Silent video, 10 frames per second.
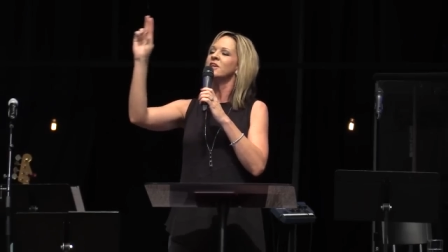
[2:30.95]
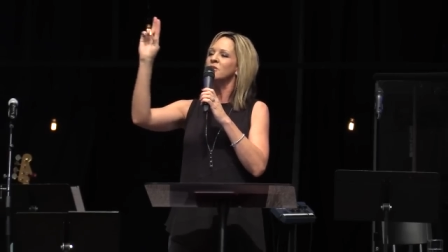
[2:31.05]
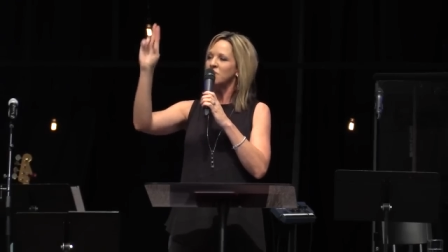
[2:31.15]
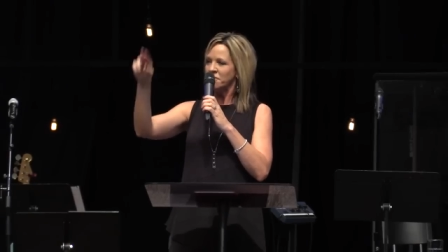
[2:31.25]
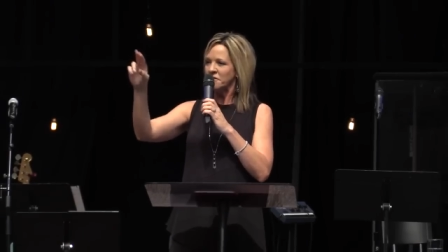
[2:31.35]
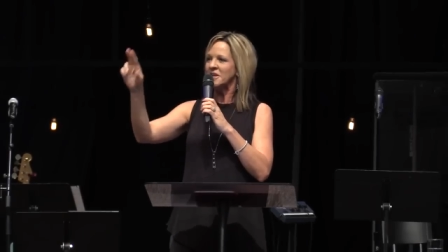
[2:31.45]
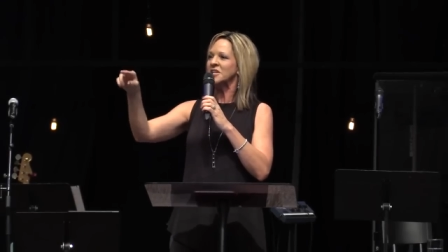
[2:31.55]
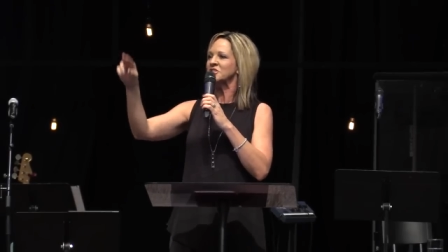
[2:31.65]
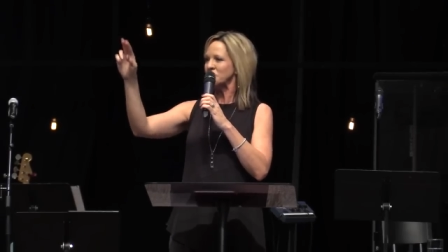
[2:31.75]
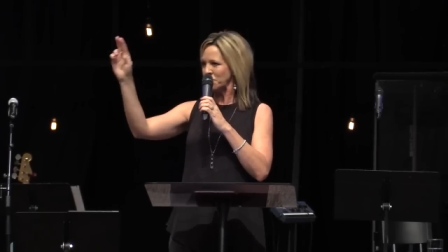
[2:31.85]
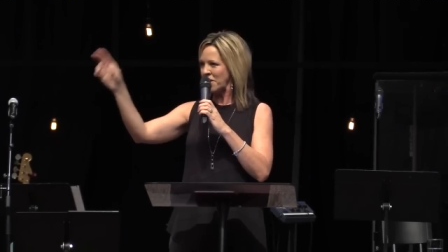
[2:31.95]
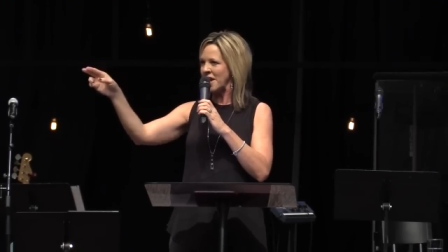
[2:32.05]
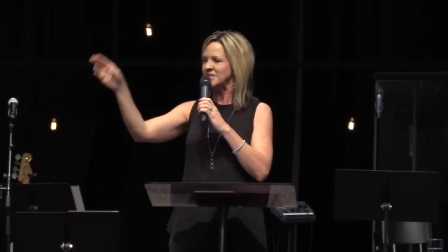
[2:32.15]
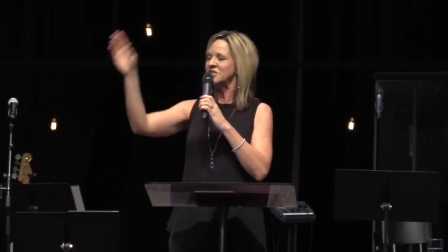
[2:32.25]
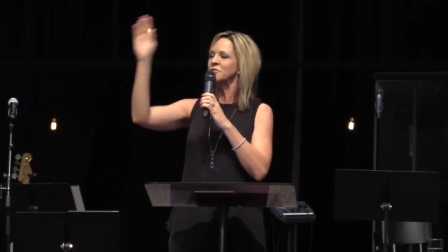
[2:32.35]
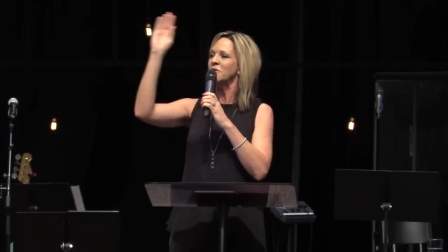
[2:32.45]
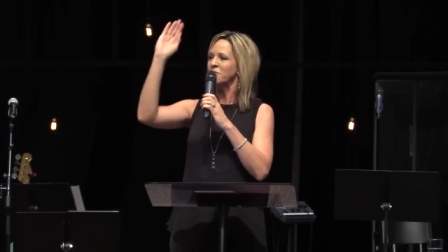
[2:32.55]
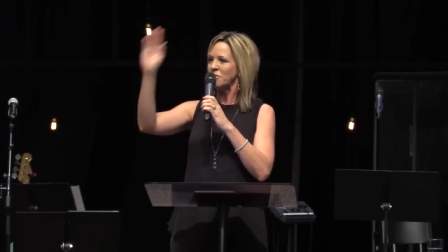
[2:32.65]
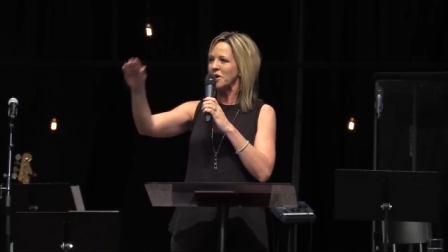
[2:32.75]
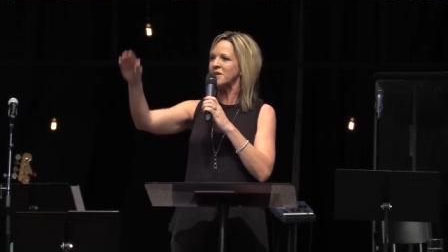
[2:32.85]
You will finish your race. You will
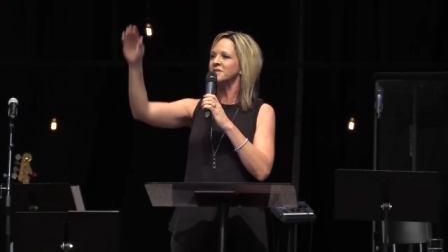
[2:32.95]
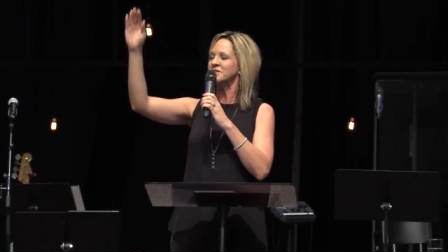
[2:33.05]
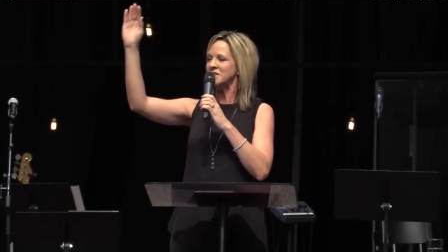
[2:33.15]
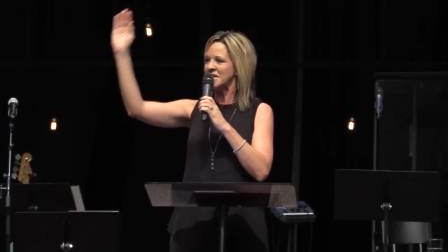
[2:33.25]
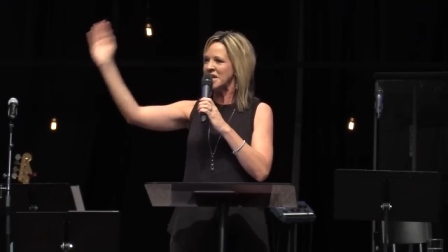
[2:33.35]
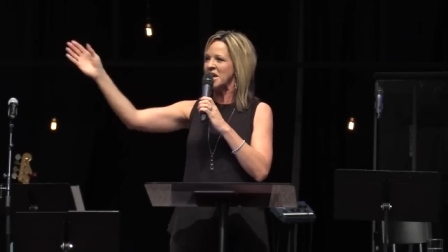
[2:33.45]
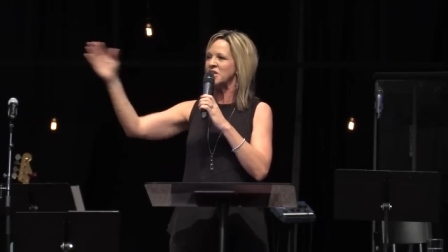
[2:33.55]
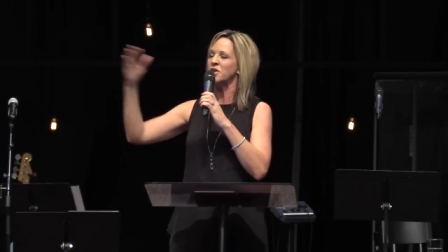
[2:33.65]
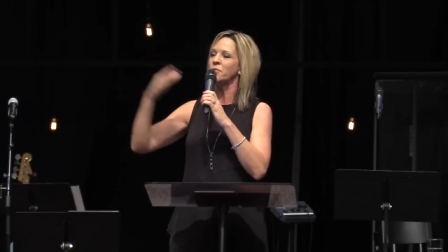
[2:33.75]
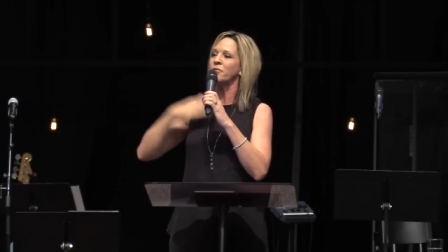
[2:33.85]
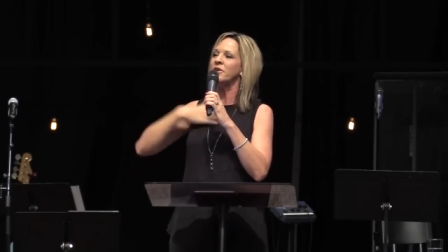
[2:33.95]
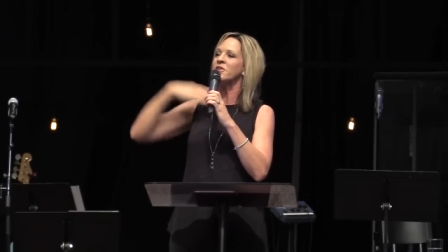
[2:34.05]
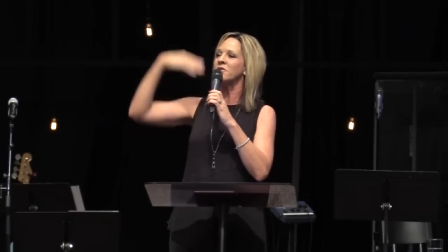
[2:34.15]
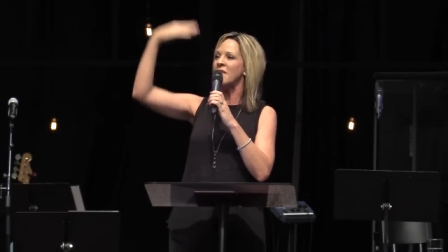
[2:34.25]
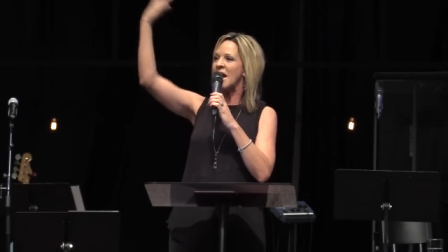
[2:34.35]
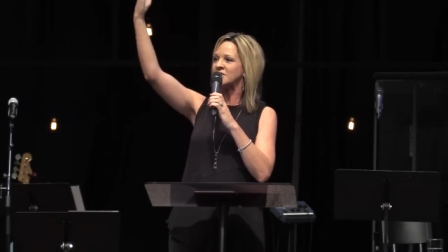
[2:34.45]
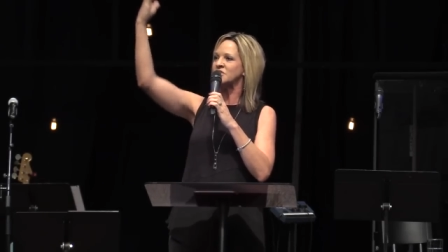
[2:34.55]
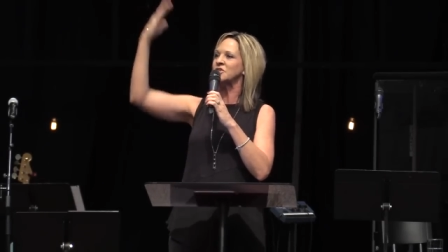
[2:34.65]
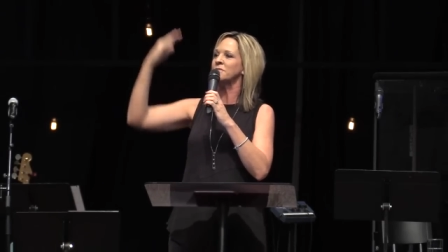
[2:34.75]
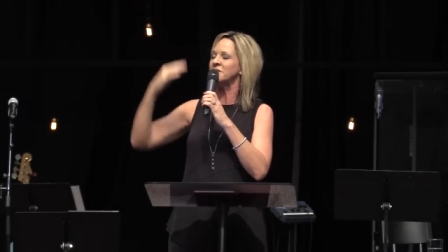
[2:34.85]
run to the end. You'll breathe your
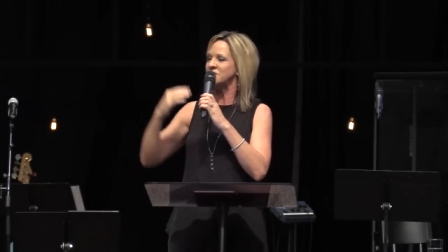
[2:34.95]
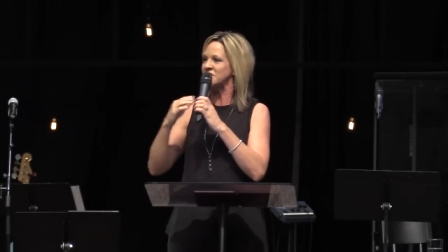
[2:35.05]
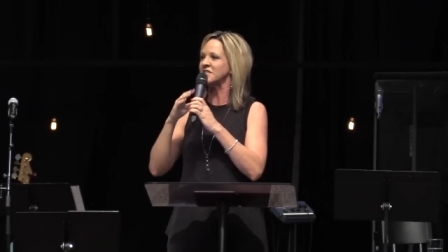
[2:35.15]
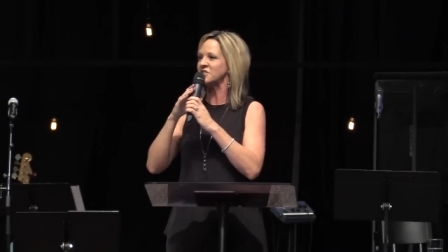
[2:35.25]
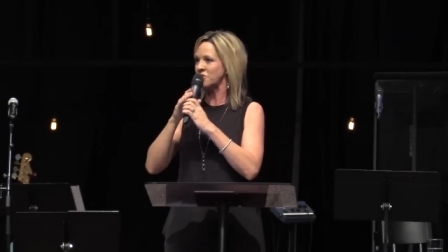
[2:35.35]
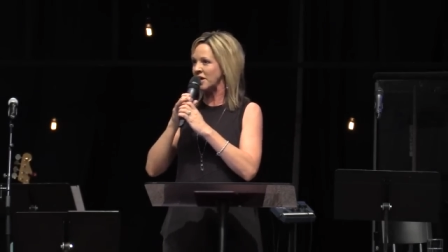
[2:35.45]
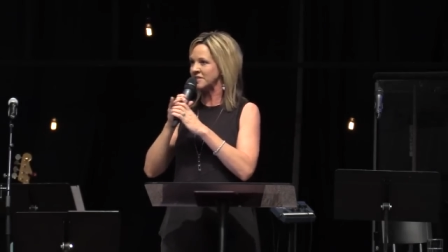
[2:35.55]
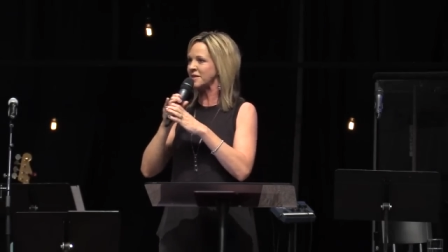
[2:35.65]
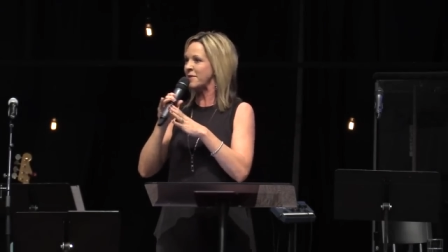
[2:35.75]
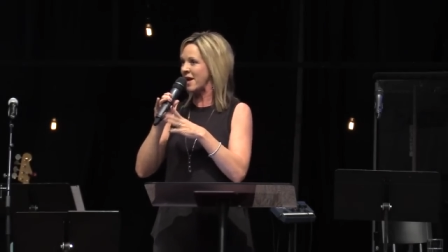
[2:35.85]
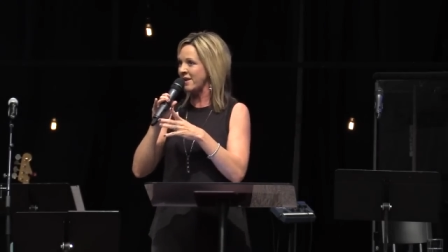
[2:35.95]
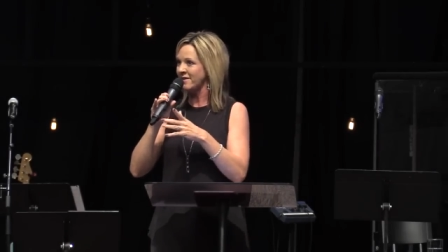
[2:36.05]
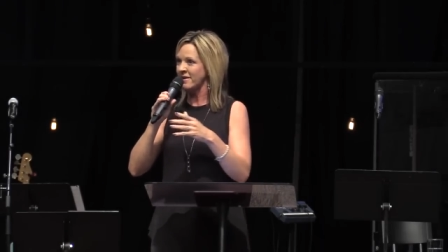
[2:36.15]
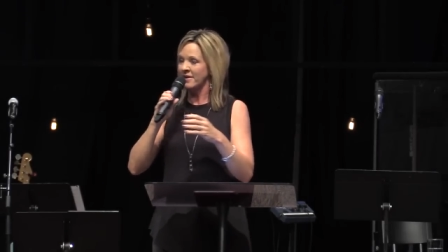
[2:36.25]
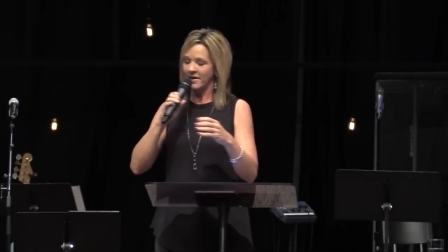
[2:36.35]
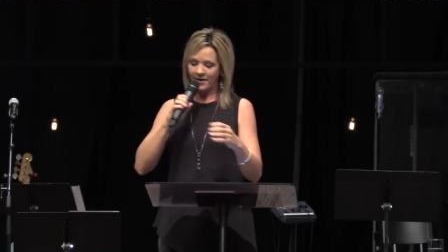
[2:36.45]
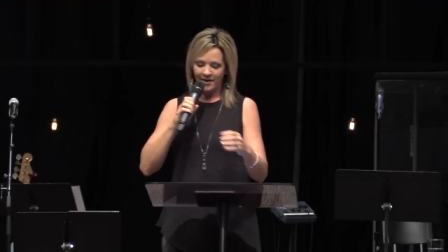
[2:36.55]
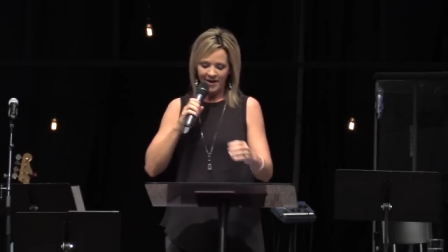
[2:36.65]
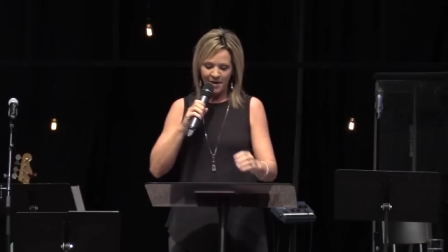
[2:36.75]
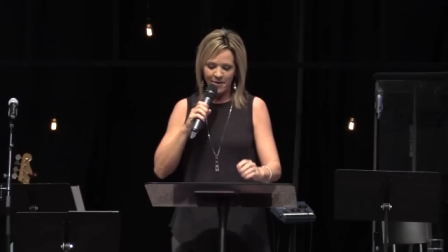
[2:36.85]
last serving Jesus Christ. Amen?
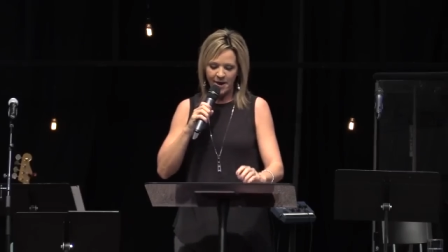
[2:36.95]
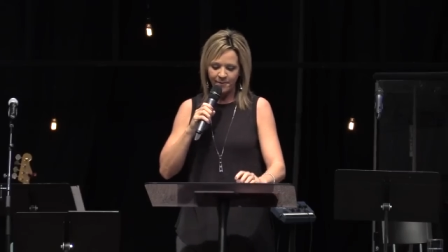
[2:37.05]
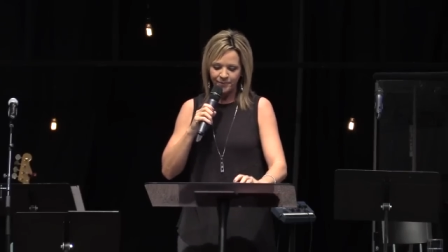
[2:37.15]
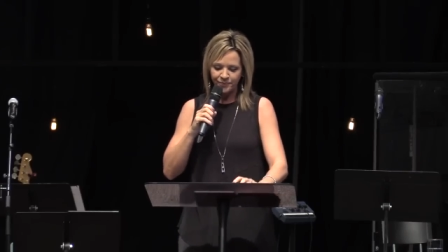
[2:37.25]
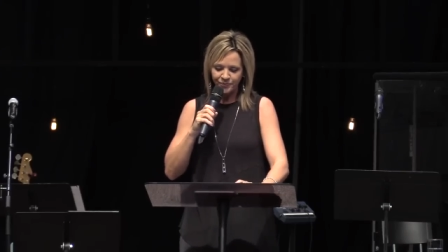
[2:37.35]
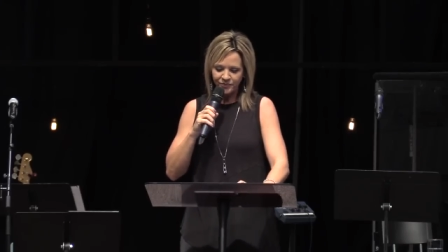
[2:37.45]
Amen.